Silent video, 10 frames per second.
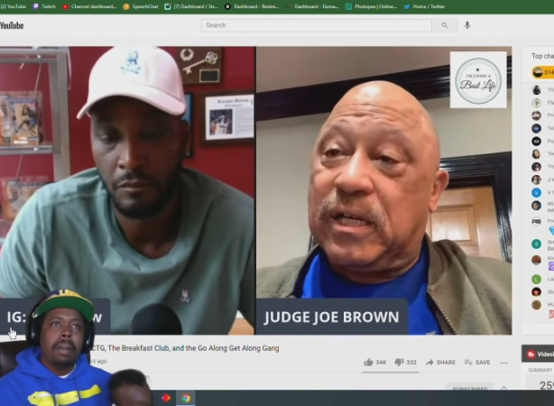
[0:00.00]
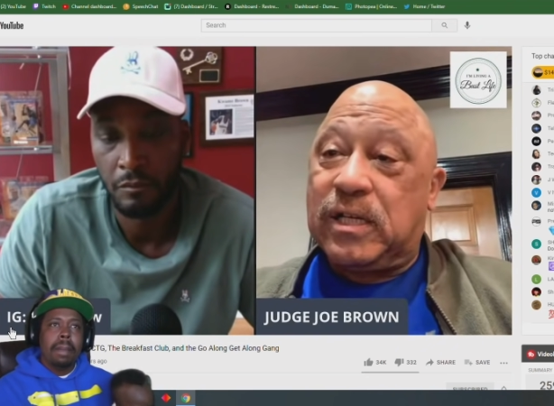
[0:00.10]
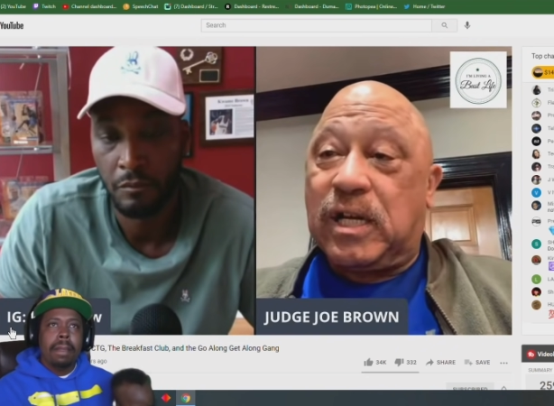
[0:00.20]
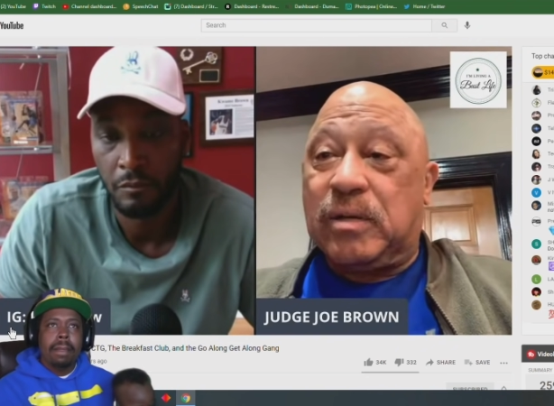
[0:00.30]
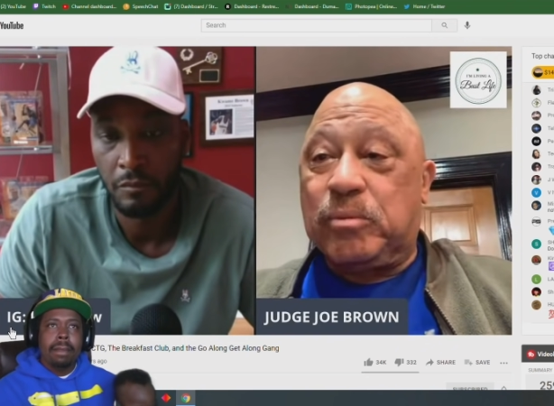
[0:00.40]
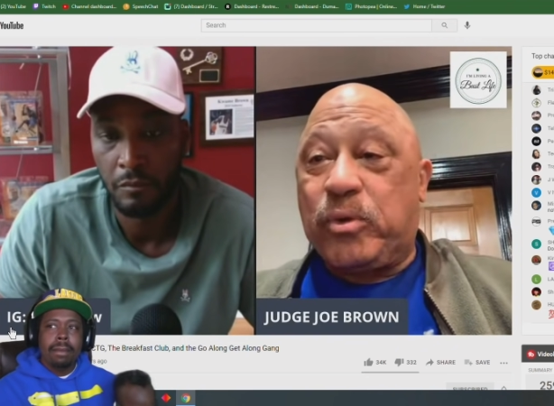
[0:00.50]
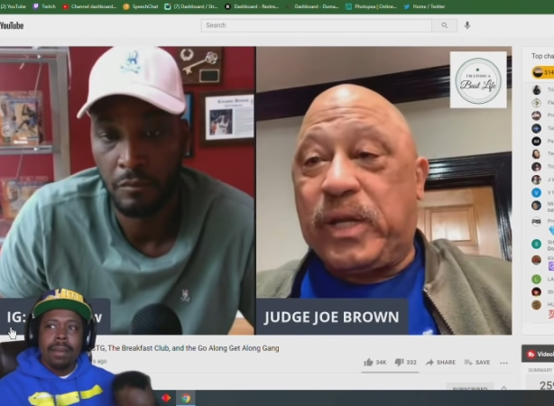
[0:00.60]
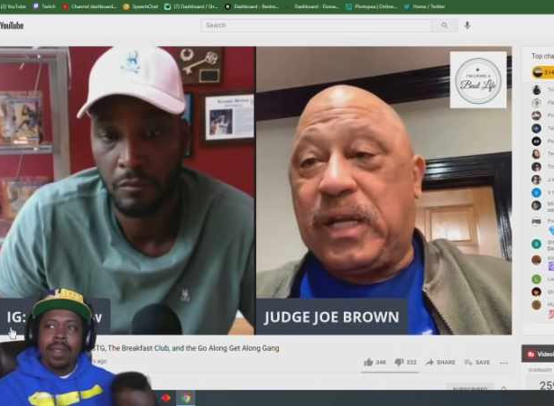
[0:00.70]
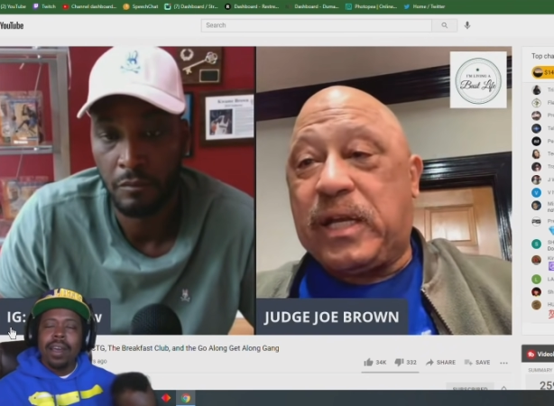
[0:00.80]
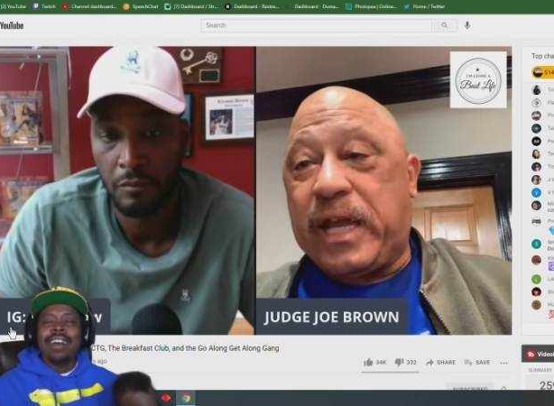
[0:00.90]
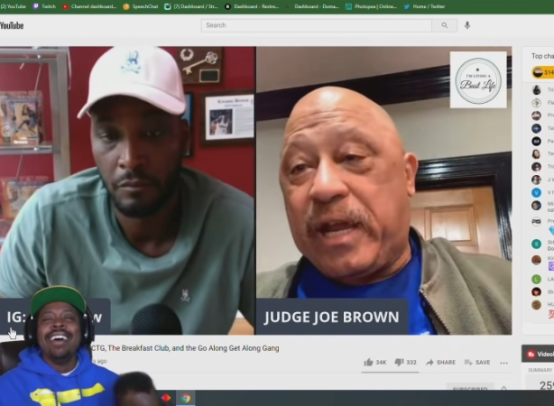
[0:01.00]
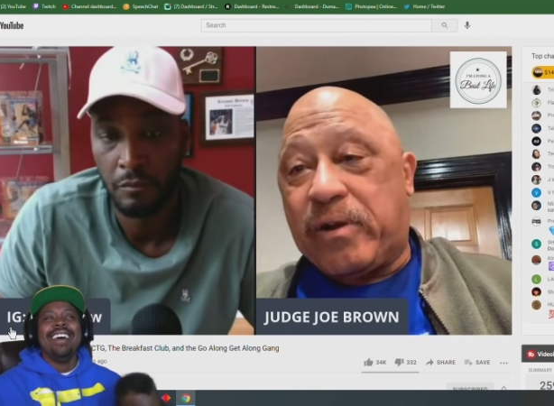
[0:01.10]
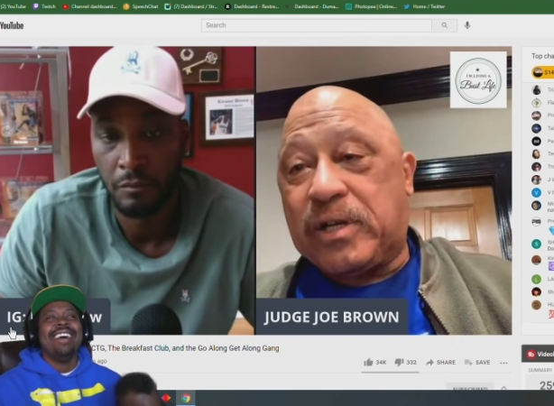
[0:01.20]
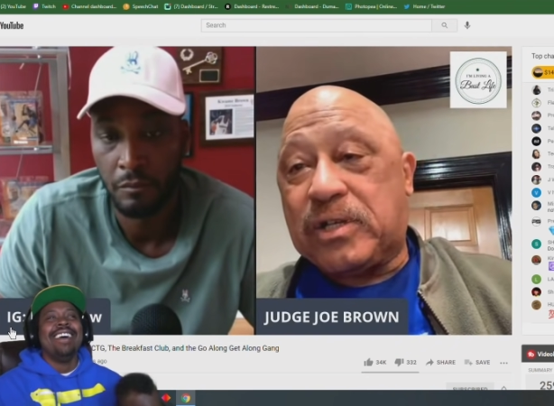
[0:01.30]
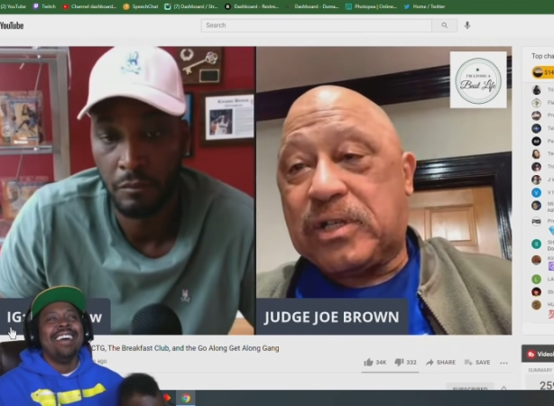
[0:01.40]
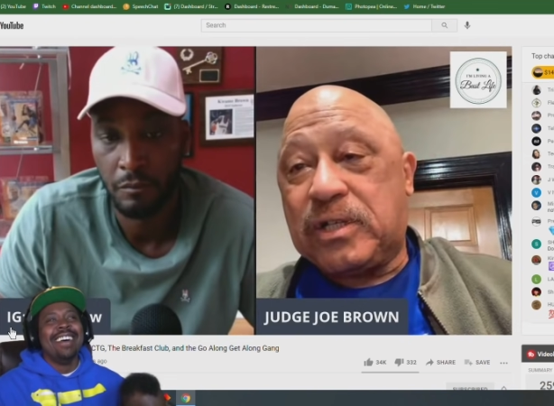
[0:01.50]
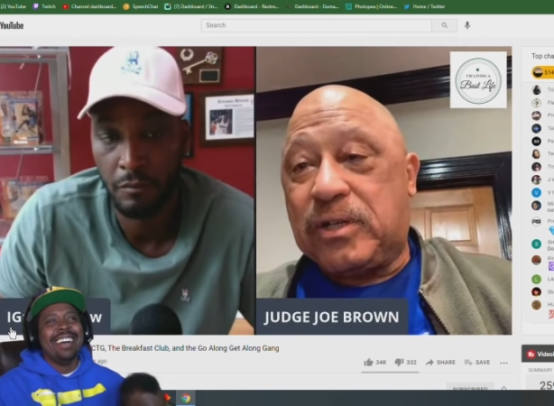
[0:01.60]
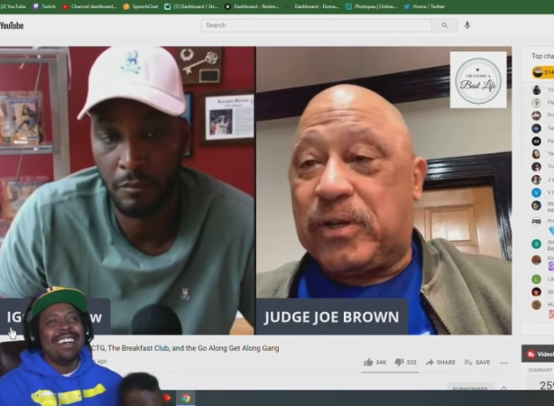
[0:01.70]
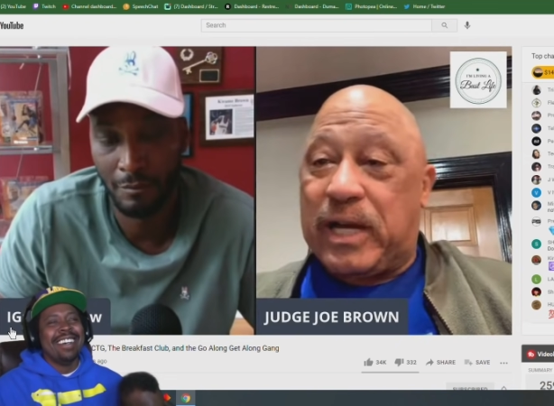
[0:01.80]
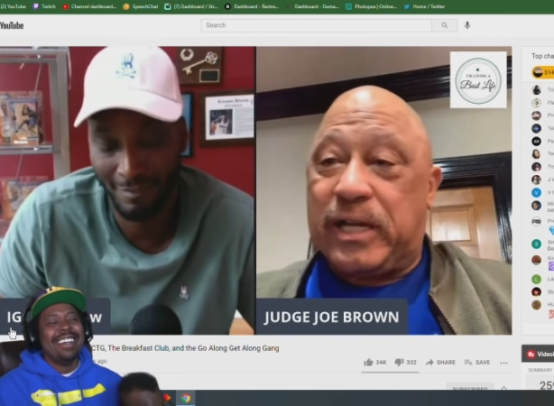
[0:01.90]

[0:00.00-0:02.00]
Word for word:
Speaker 1: or come Queen Harris. You know,